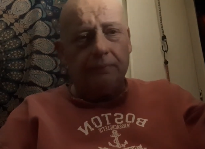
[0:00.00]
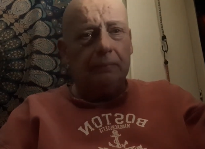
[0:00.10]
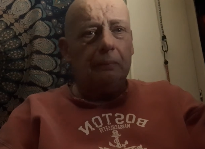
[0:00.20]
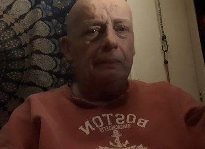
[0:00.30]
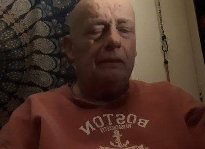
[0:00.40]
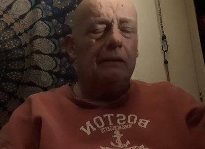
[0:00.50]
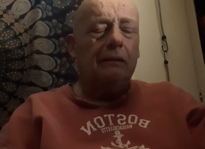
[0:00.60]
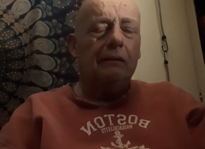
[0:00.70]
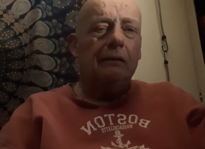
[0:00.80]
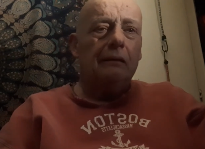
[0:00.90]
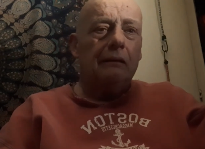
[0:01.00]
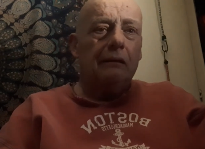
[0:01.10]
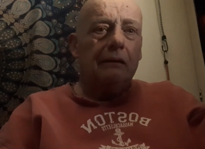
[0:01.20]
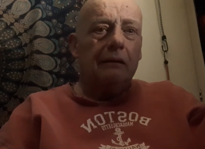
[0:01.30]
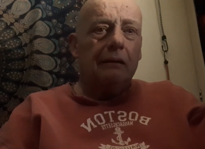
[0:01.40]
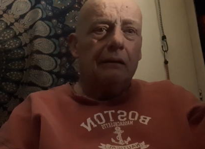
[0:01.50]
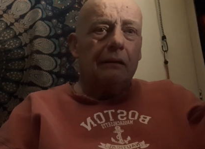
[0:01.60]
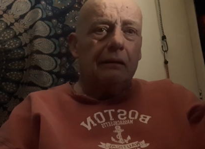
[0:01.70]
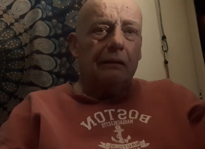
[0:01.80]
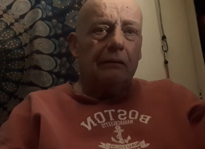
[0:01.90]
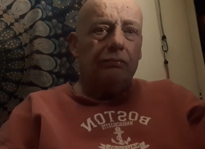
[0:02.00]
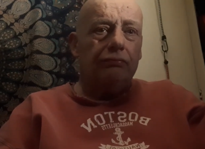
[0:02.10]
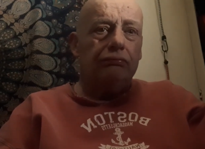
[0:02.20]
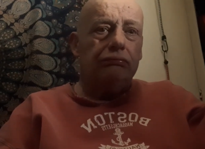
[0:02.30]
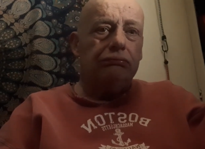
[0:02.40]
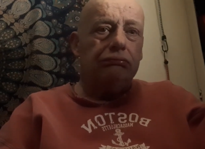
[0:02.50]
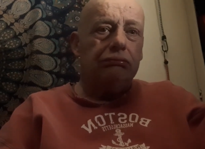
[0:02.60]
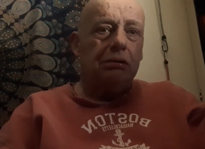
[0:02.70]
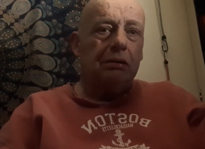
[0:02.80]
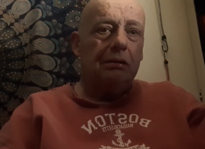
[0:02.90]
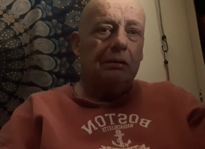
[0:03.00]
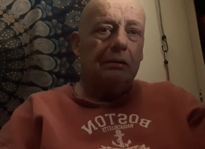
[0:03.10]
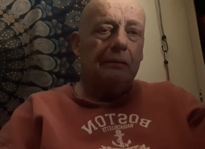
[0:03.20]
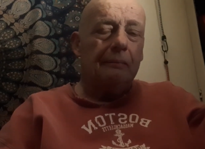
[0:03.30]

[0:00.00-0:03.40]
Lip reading: No one is speaking in this clip.